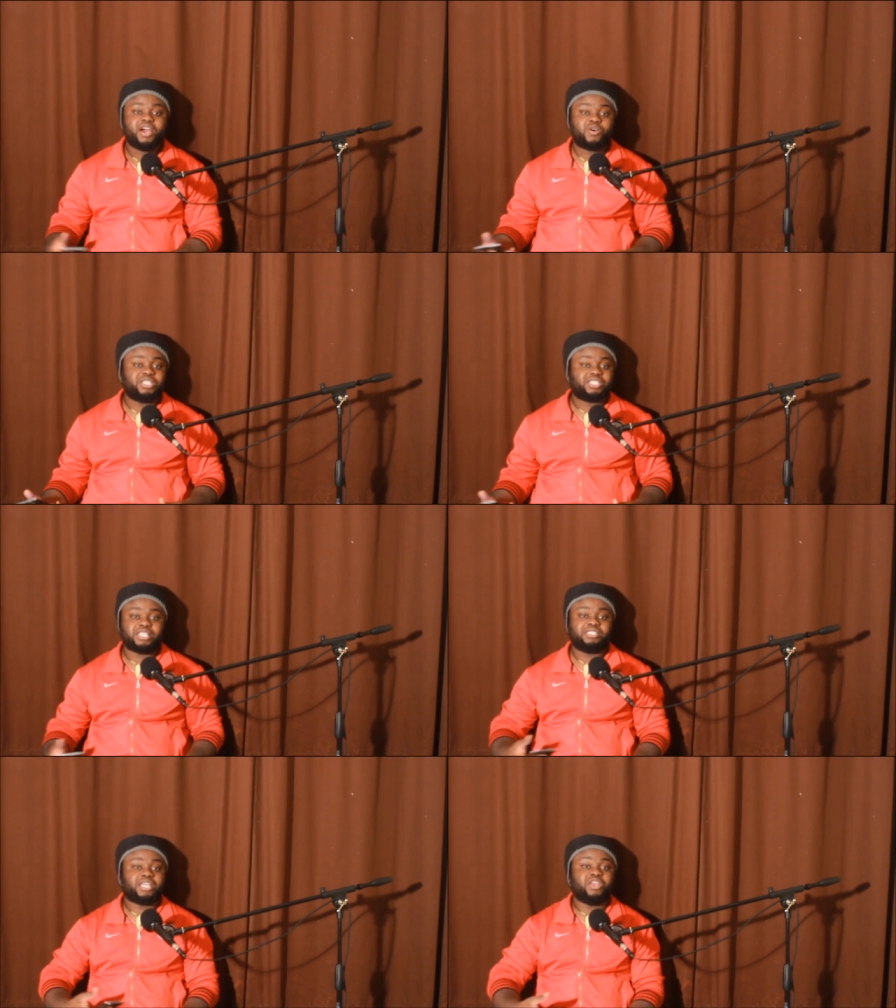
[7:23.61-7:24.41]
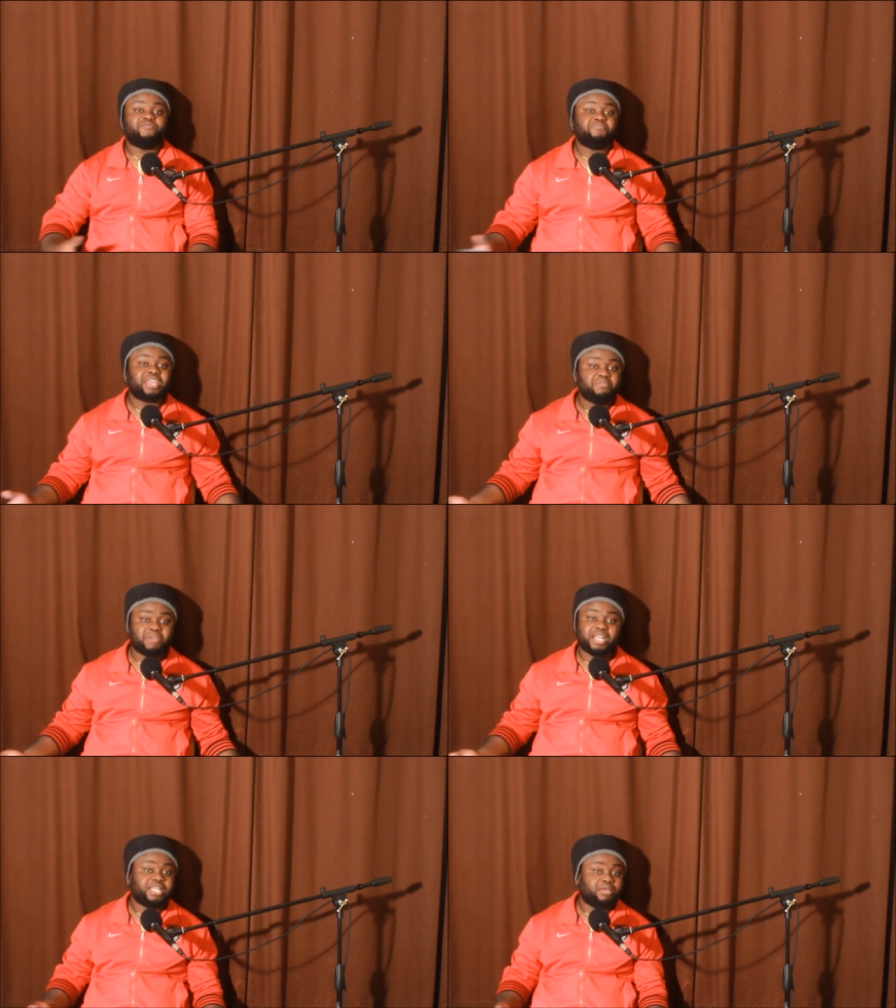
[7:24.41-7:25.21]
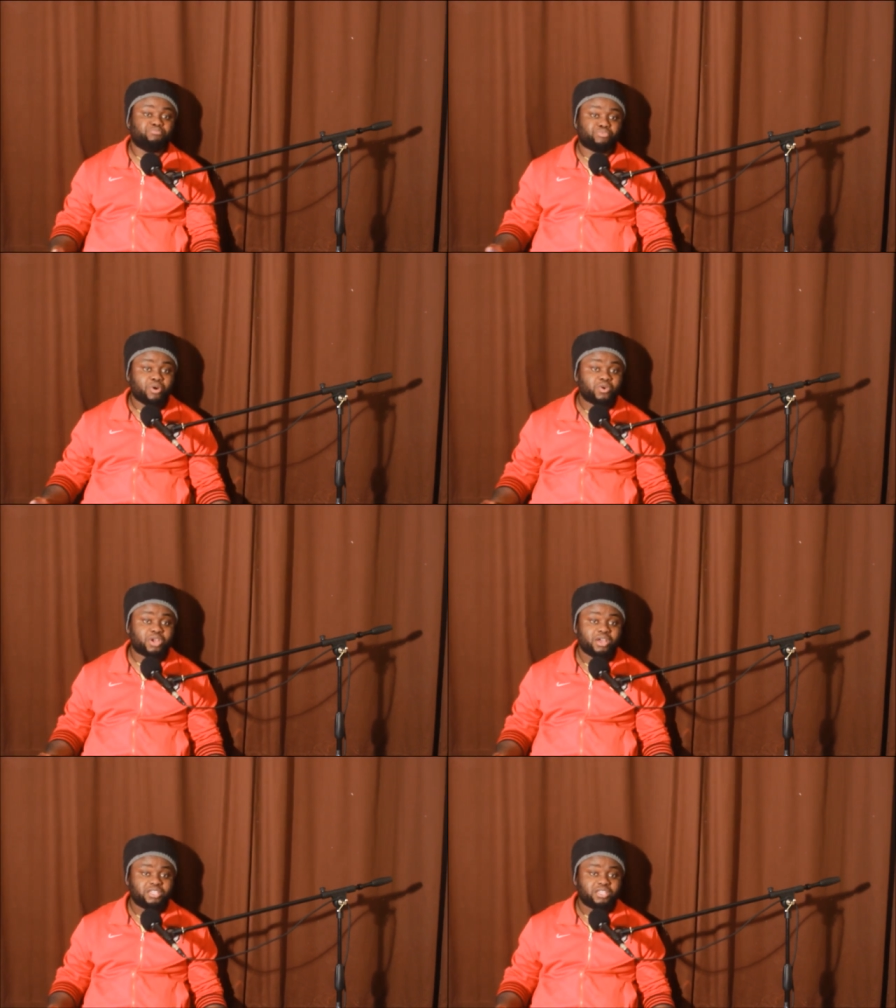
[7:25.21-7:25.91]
All these artists are not even making money. They're broke.